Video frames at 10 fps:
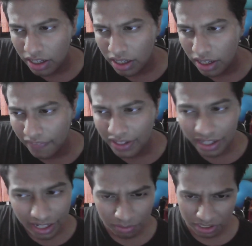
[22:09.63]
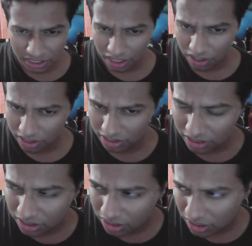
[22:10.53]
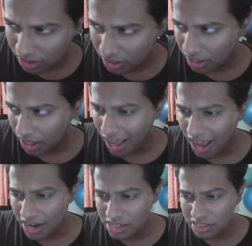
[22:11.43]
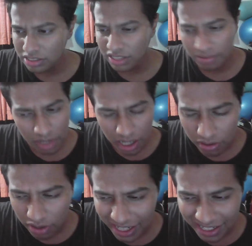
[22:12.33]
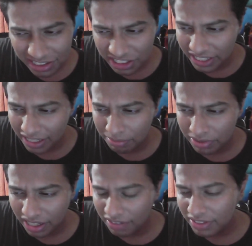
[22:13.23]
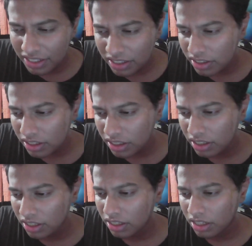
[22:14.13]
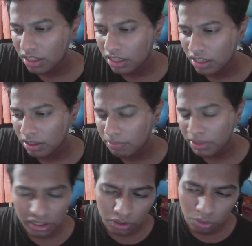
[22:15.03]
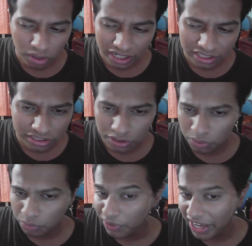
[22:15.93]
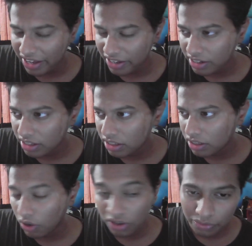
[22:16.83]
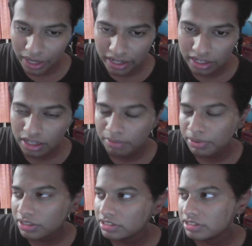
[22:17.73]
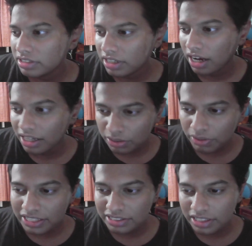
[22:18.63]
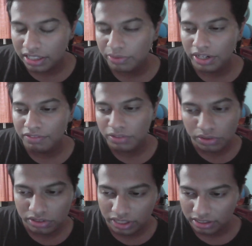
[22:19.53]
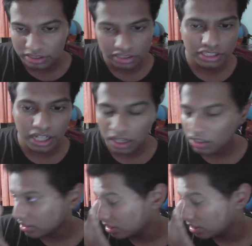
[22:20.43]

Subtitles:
And the kid was Charlotte. And somehow, I guess, she time traveled. But Noah doesn't know where or when, because otherwise he would have known that this is Charlotte.